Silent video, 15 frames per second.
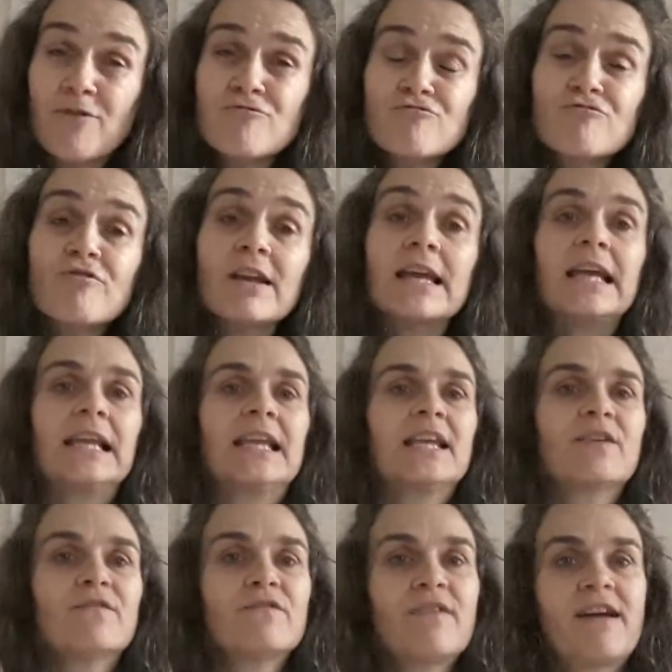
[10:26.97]

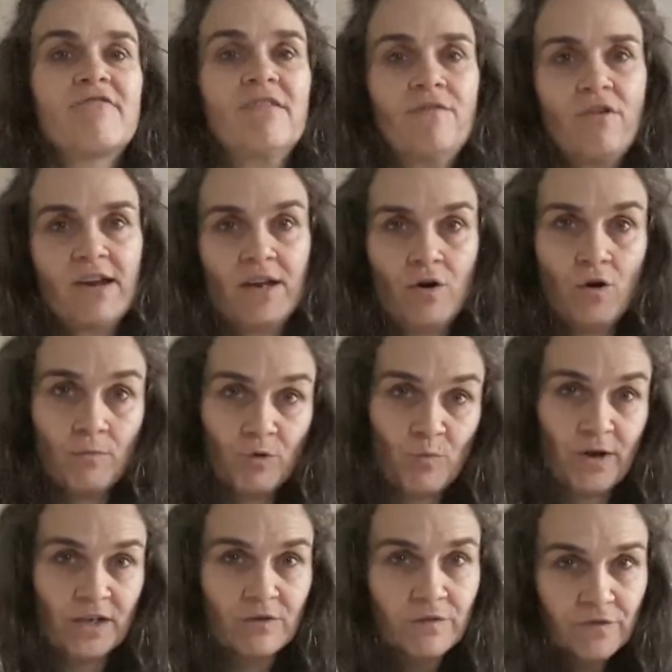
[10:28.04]
Really very, very common
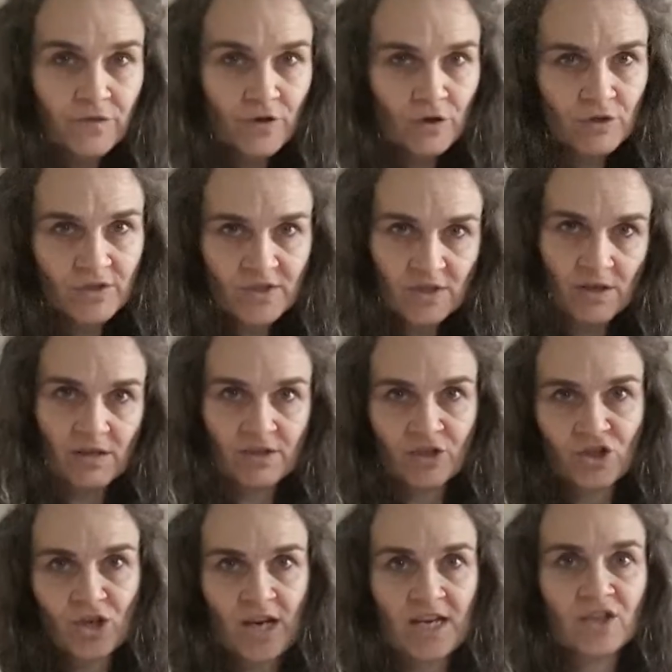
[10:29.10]
when you first start to
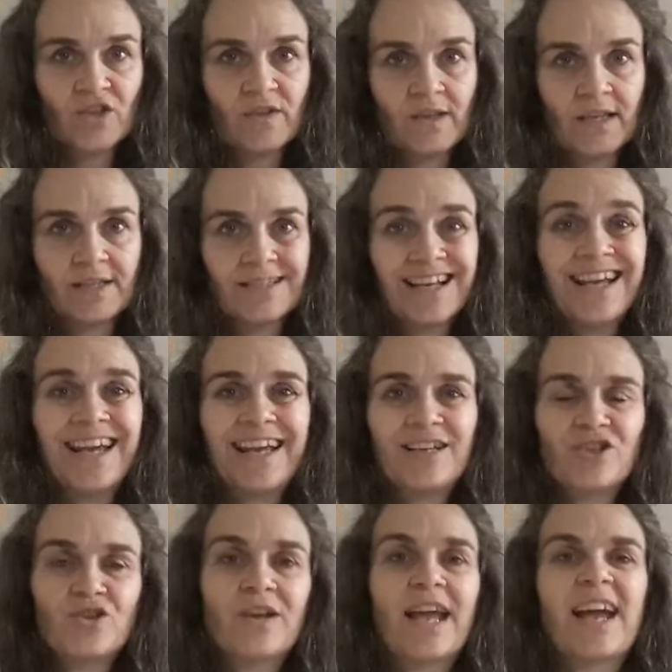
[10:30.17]
change things
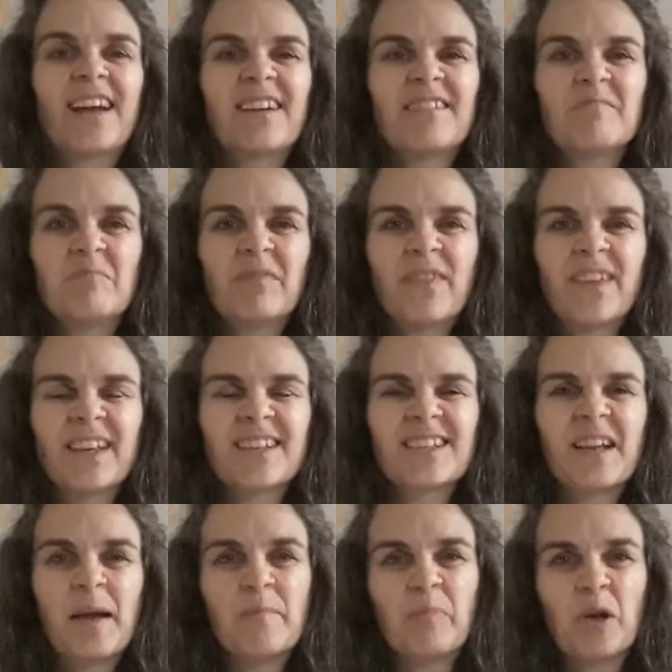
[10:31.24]
is you get things
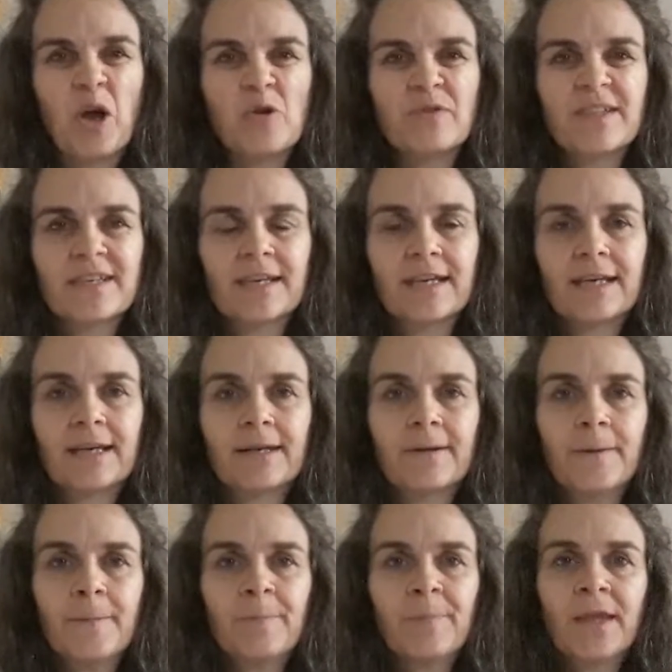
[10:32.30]
like
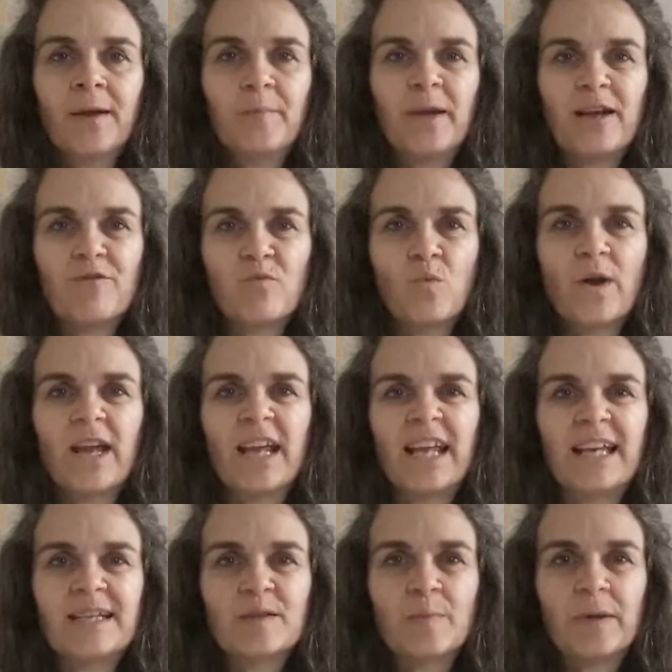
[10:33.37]
bloating, bit of
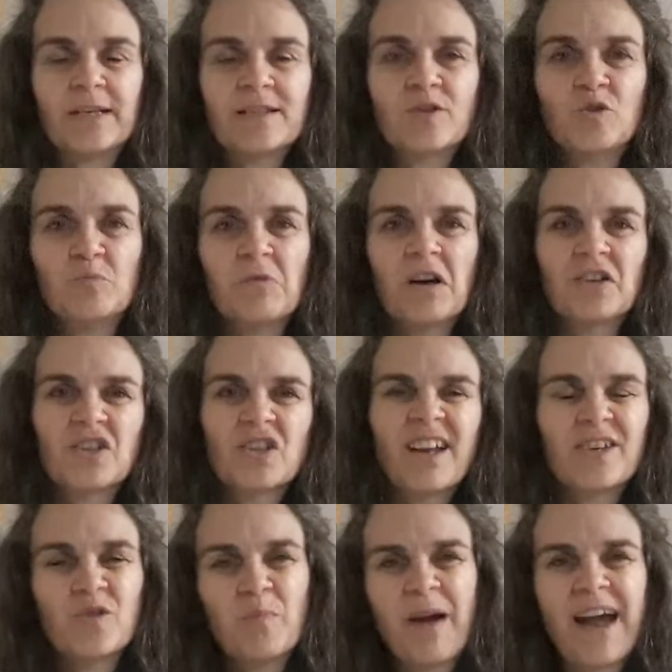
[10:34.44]
wind, bit too much,
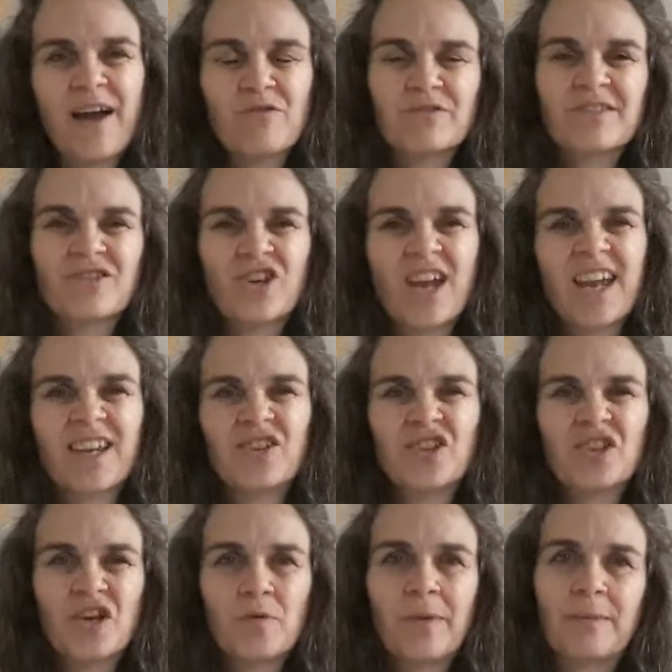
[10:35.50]
like your bowels change,
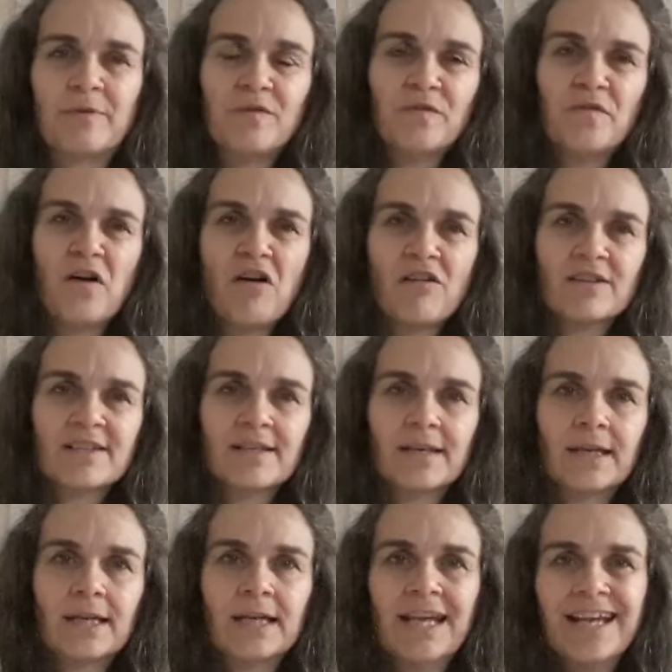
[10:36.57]
maybe
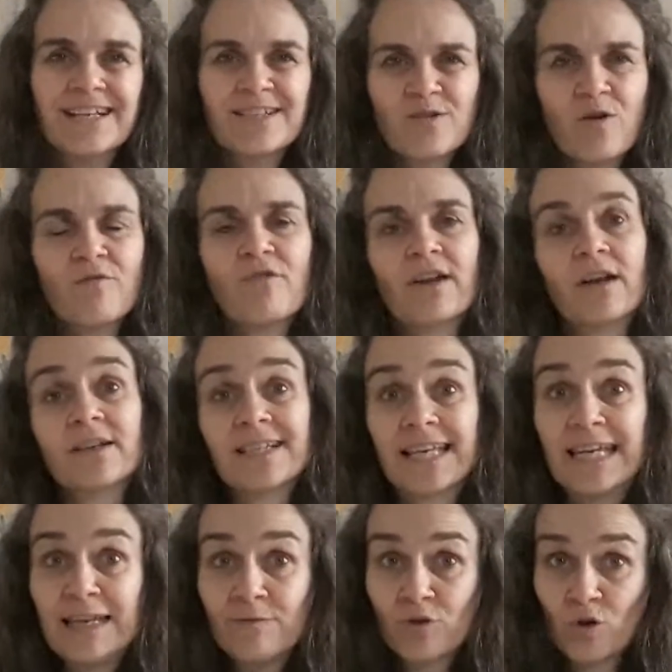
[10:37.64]
farting. It's not very nice,
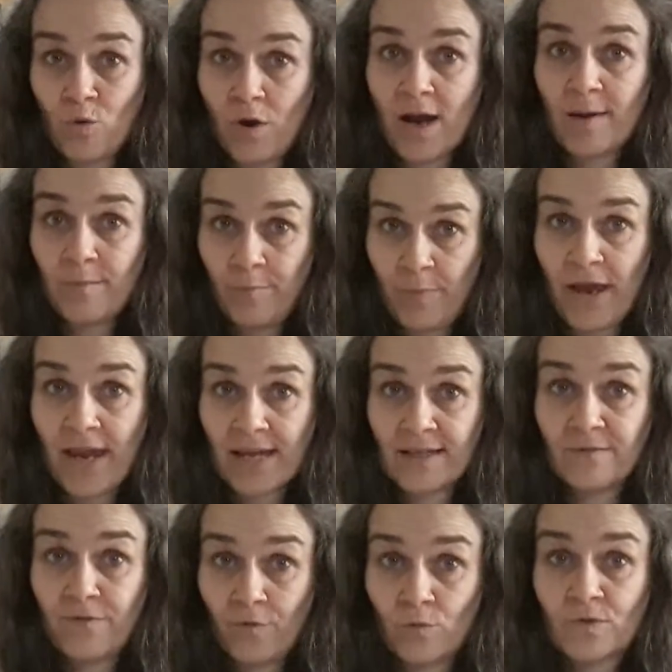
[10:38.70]
even quite
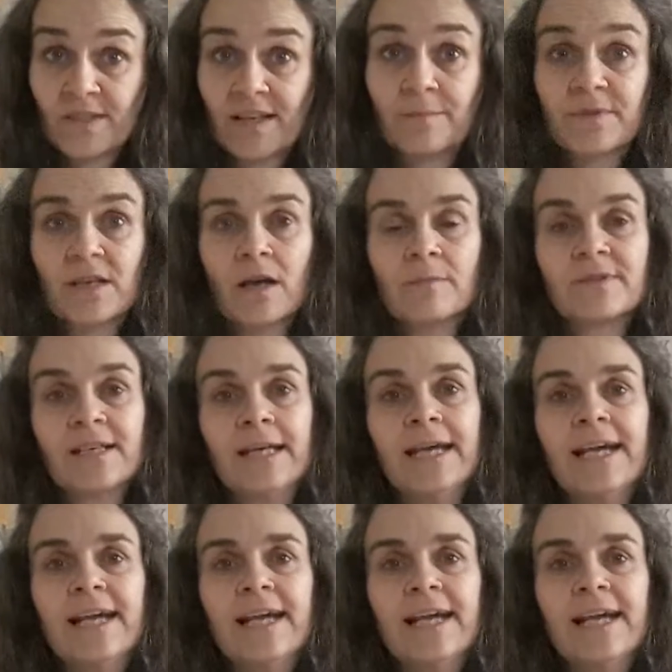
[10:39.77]
painful sometimes.